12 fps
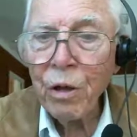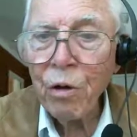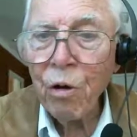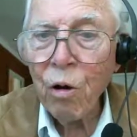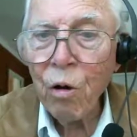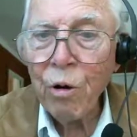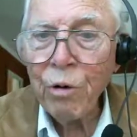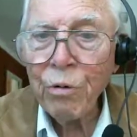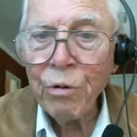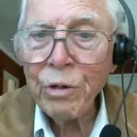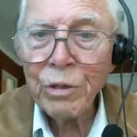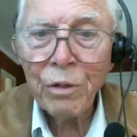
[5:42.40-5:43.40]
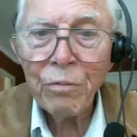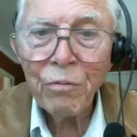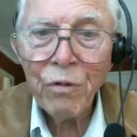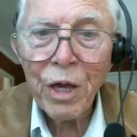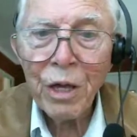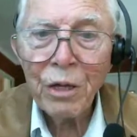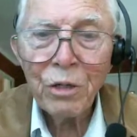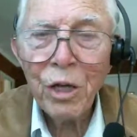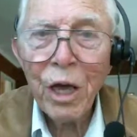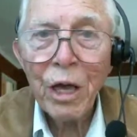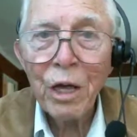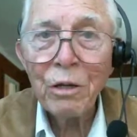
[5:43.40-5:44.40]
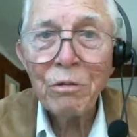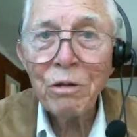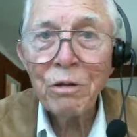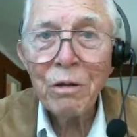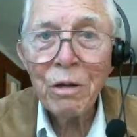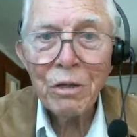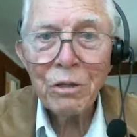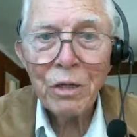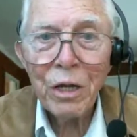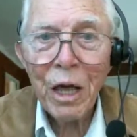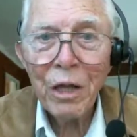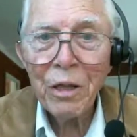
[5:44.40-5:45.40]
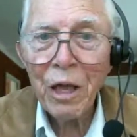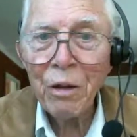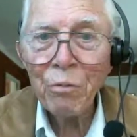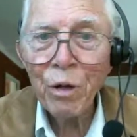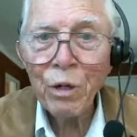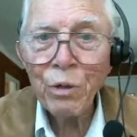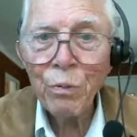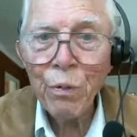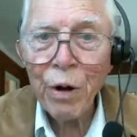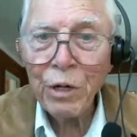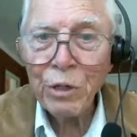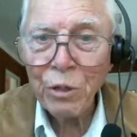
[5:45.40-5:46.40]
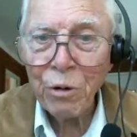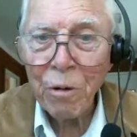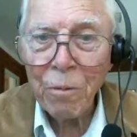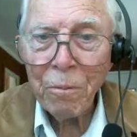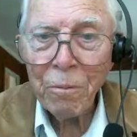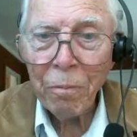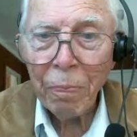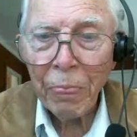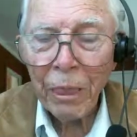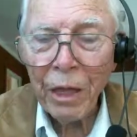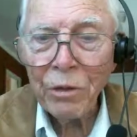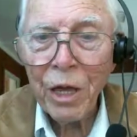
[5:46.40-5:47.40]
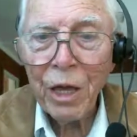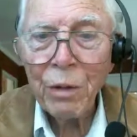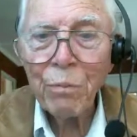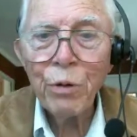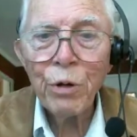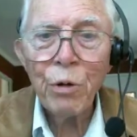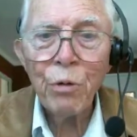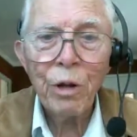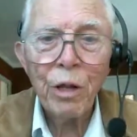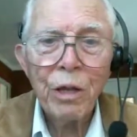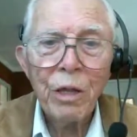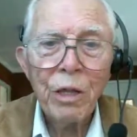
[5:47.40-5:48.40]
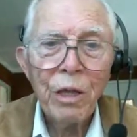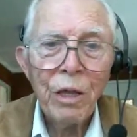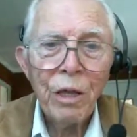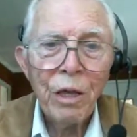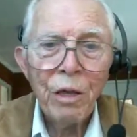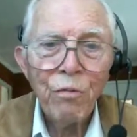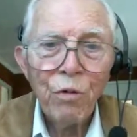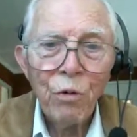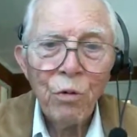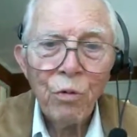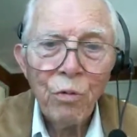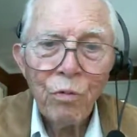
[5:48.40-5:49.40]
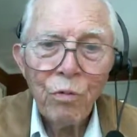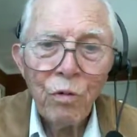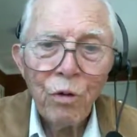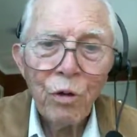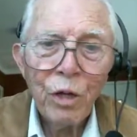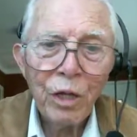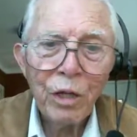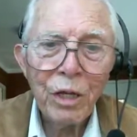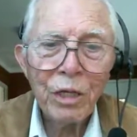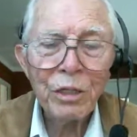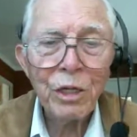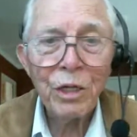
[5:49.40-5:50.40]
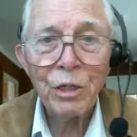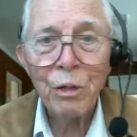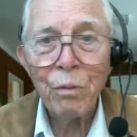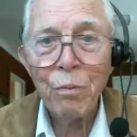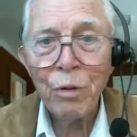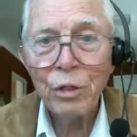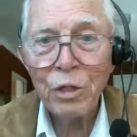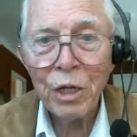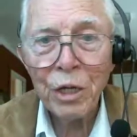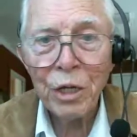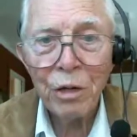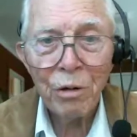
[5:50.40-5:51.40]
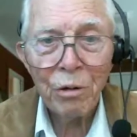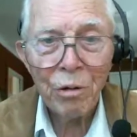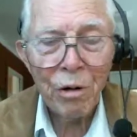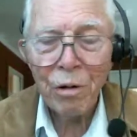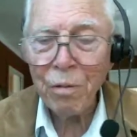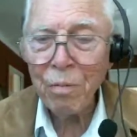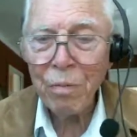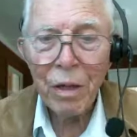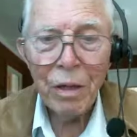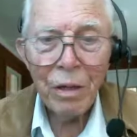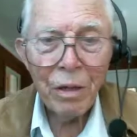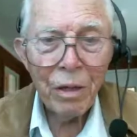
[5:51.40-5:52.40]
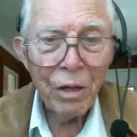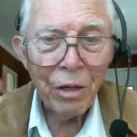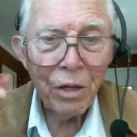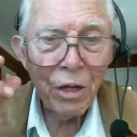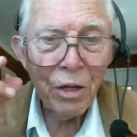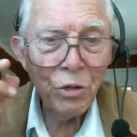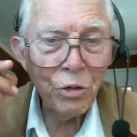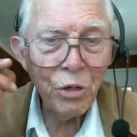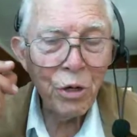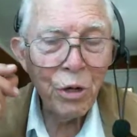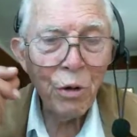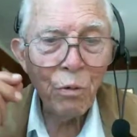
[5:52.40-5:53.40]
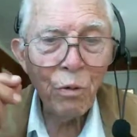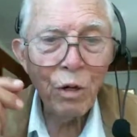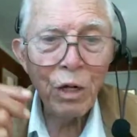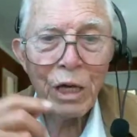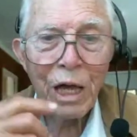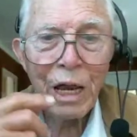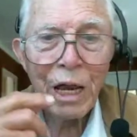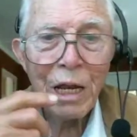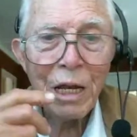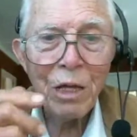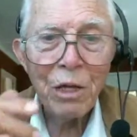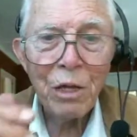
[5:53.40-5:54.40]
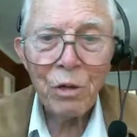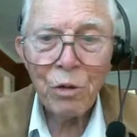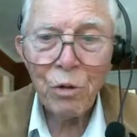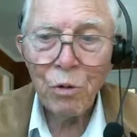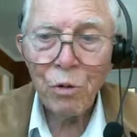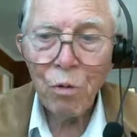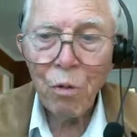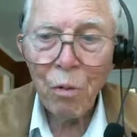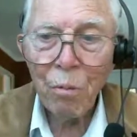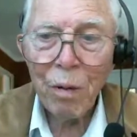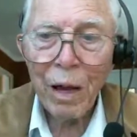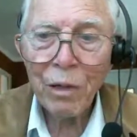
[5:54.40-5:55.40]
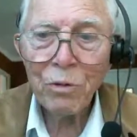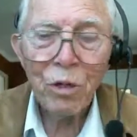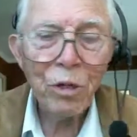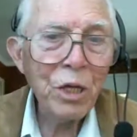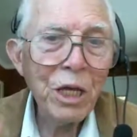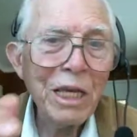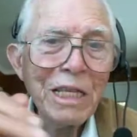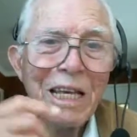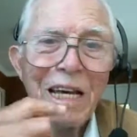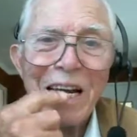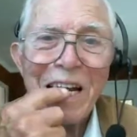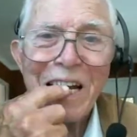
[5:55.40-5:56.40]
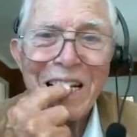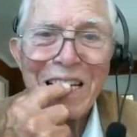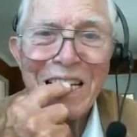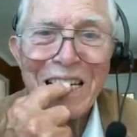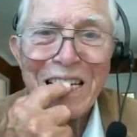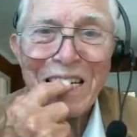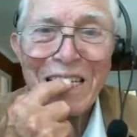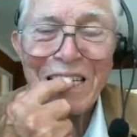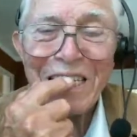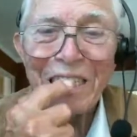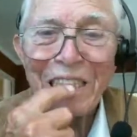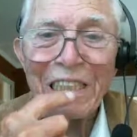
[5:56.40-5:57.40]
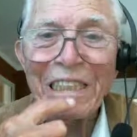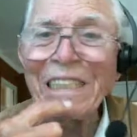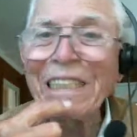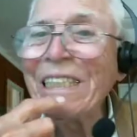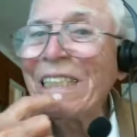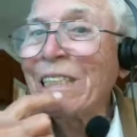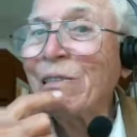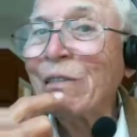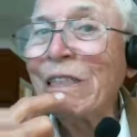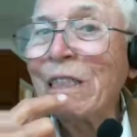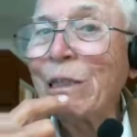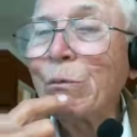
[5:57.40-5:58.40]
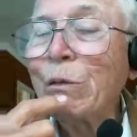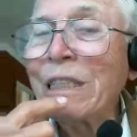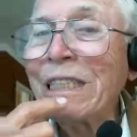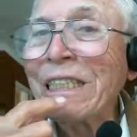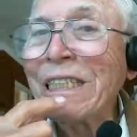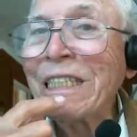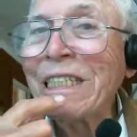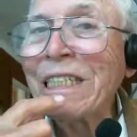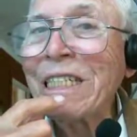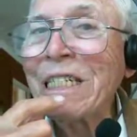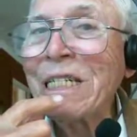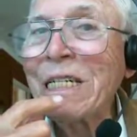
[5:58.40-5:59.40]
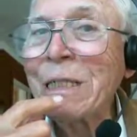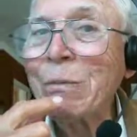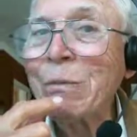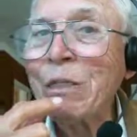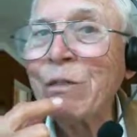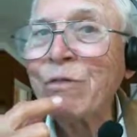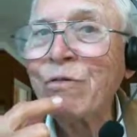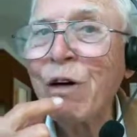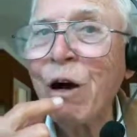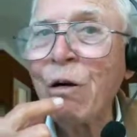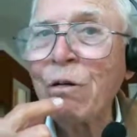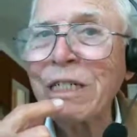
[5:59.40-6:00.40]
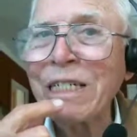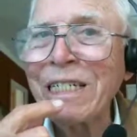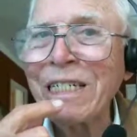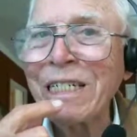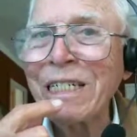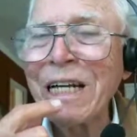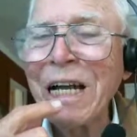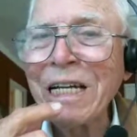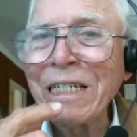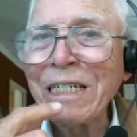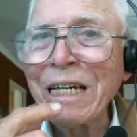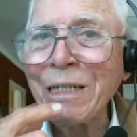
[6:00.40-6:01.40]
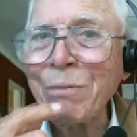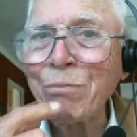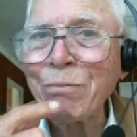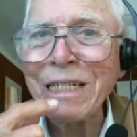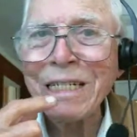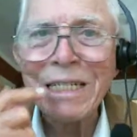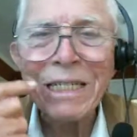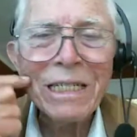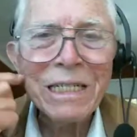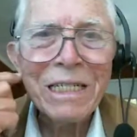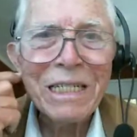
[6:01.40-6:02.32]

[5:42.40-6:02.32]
uh, arteries and veins can't stand that much pressure that they put on it. If you look at this as a machine or a, an engineer would look at it, you're going to bite the teeth out together here. If we open our jaw and move forward here and bite,